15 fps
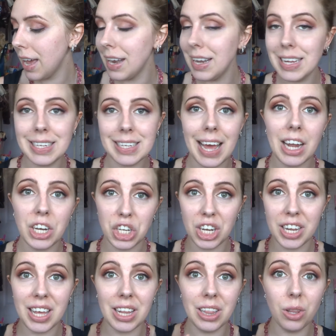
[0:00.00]
and it's
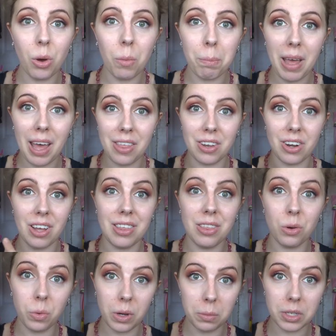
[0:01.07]
actually a lot better than I
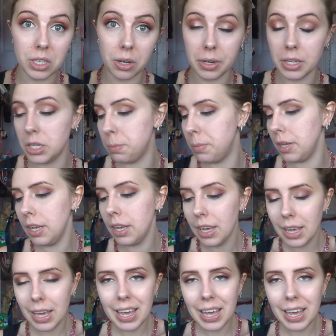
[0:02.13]
thought it was going to be.